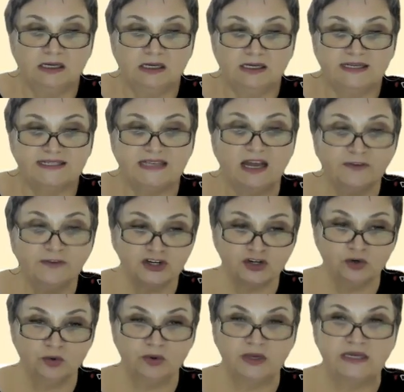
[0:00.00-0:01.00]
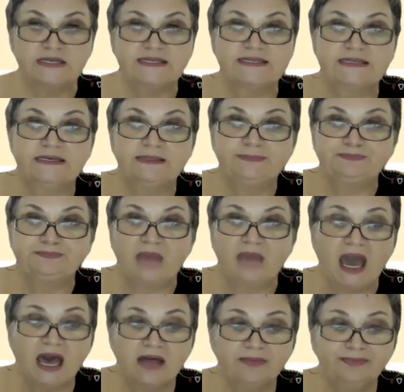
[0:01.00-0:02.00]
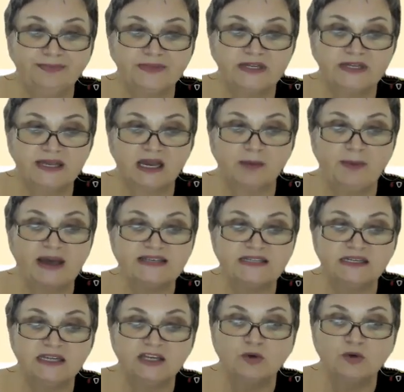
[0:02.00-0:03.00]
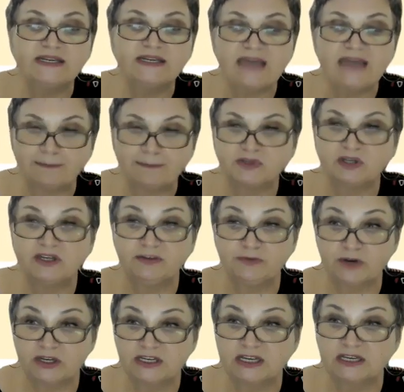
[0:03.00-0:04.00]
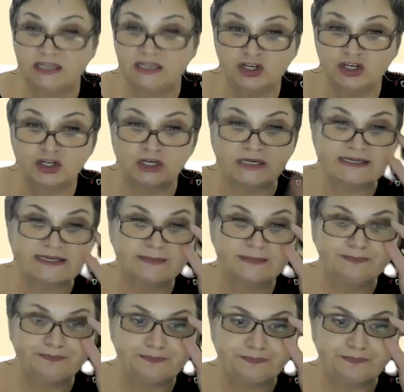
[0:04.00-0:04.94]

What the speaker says: Self-assurance and the capacity to adapt to different conditions